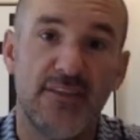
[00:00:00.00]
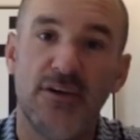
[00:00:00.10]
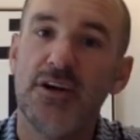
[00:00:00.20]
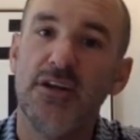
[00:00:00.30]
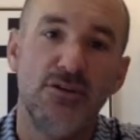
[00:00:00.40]
they're
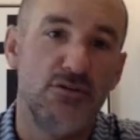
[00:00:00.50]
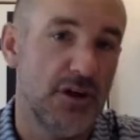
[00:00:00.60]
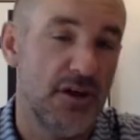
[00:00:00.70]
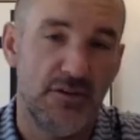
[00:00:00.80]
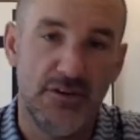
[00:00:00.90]
going to do
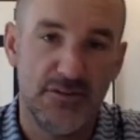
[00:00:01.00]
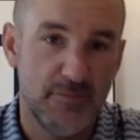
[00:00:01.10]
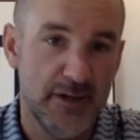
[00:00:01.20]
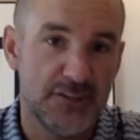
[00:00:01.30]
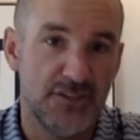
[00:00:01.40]
another
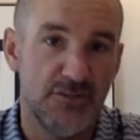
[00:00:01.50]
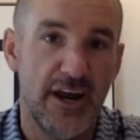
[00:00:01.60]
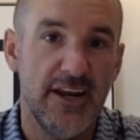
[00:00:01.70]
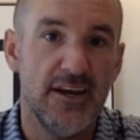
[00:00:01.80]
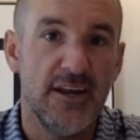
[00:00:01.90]
inspection,
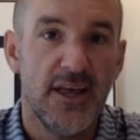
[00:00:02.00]
right?